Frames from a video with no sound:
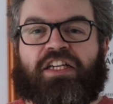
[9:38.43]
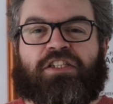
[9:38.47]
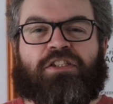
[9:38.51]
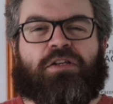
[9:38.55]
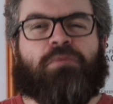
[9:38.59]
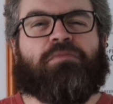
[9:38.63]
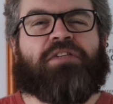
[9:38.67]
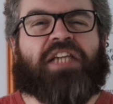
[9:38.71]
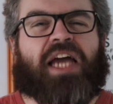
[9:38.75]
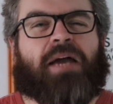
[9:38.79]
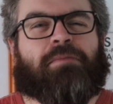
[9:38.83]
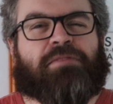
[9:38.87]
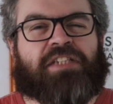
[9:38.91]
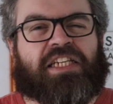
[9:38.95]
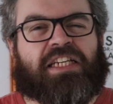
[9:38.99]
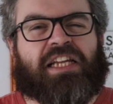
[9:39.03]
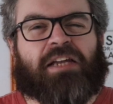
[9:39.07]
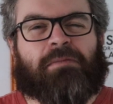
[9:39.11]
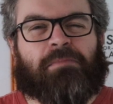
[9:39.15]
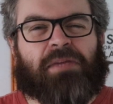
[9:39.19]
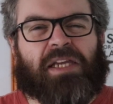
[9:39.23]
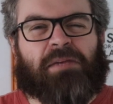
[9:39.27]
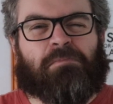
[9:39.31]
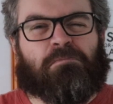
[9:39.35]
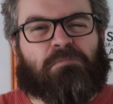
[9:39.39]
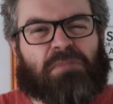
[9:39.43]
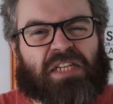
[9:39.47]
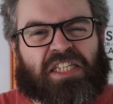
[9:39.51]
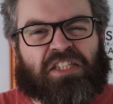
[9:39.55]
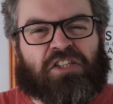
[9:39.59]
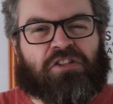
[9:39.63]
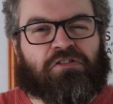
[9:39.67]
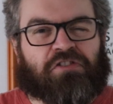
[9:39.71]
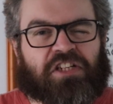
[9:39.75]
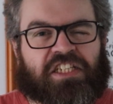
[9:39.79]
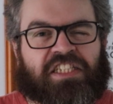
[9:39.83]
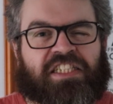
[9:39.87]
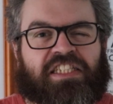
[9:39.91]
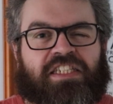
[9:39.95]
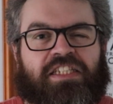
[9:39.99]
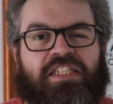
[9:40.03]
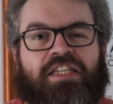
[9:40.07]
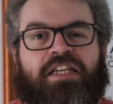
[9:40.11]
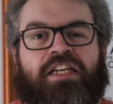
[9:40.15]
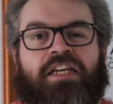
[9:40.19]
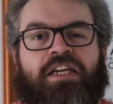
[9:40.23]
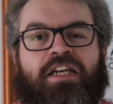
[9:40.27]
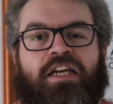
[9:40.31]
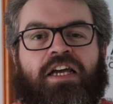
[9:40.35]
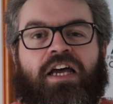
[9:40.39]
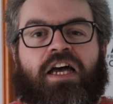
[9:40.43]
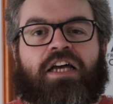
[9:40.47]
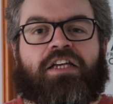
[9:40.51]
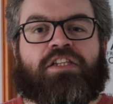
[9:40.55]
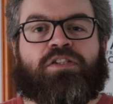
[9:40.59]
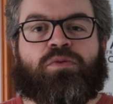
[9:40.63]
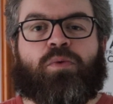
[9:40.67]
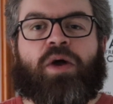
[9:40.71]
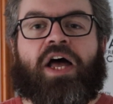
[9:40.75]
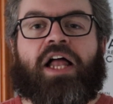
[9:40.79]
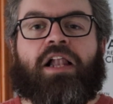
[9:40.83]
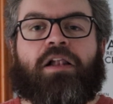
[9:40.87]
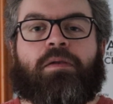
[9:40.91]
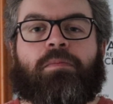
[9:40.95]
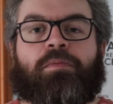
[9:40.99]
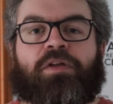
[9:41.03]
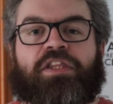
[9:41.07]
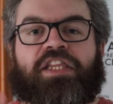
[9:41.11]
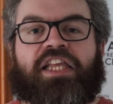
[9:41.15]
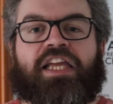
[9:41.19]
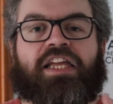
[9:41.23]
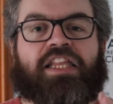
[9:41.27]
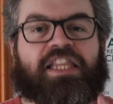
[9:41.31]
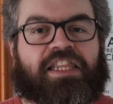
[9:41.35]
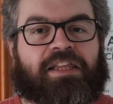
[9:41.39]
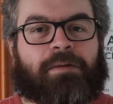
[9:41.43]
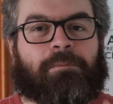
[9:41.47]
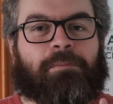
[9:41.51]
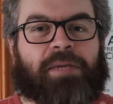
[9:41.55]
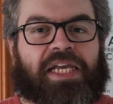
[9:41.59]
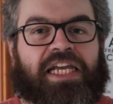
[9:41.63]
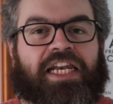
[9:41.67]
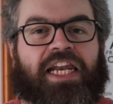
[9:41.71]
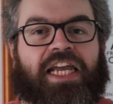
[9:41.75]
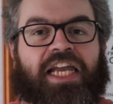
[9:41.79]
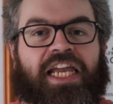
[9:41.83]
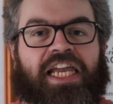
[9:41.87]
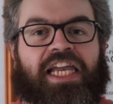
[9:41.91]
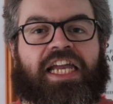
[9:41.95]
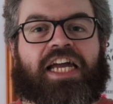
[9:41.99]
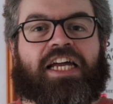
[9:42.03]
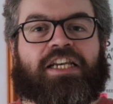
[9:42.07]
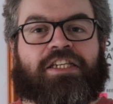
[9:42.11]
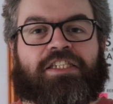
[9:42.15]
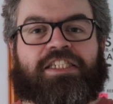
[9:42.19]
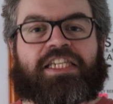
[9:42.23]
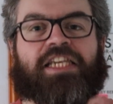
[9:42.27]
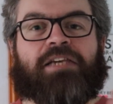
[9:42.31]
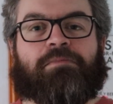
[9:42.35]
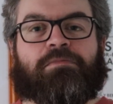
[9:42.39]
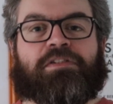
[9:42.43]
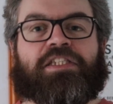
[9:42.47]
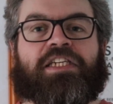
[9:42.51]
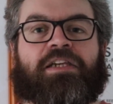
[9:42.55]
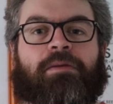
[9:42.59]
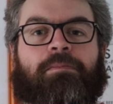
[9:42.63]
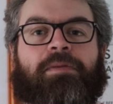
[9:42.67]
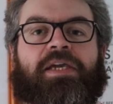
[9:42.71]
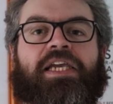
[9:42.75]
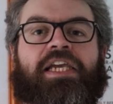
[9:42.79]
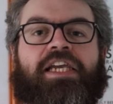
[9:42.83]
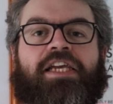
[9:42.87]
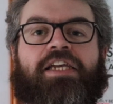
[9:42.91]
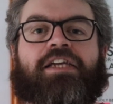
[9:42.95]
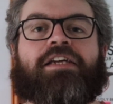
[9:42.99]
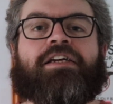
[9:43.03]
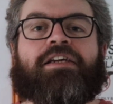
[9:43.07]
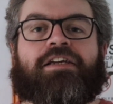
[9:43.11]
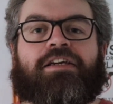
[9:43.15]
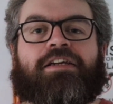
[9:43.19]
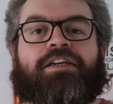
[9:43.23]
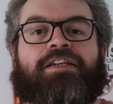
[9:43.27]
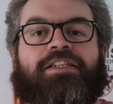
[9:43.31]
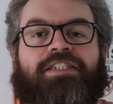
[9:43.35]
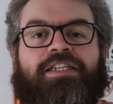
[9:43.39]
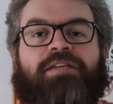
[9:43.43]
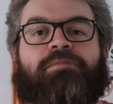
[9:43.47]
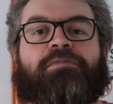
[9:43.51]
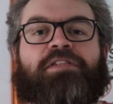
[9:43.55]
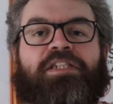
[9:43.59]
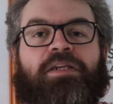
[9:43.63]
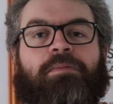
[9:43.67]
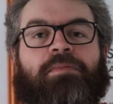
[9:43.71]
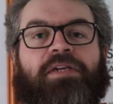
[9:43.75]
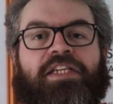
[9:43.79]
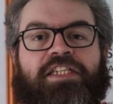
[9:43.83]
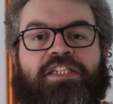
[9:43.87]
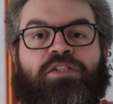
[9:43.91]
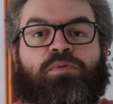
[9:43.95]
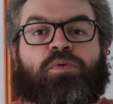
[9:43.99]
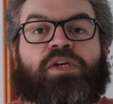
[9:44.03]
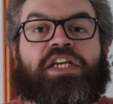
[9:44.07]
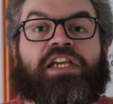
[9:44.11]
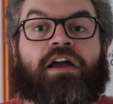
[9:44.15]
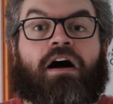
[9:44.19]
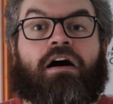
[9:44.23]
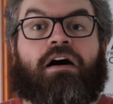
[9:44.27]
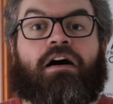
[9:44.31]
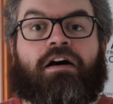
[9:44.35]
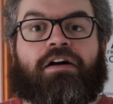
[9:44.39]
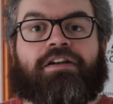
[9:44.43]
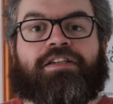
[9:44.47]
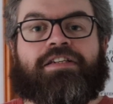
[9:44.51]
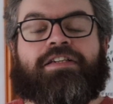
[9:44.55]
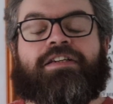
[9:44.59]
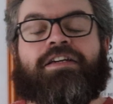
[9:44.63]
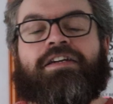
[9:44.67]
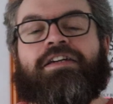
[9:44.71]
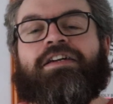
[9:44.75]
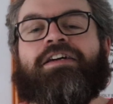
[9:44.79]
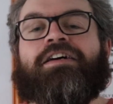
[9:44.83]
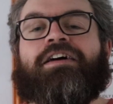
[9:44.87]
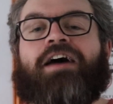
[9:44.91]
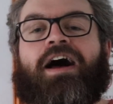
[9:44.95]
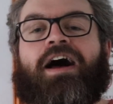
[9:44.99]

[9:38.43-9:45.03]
Sometimes it can mean mistress as well, but the meaning here seems to be sweetheart,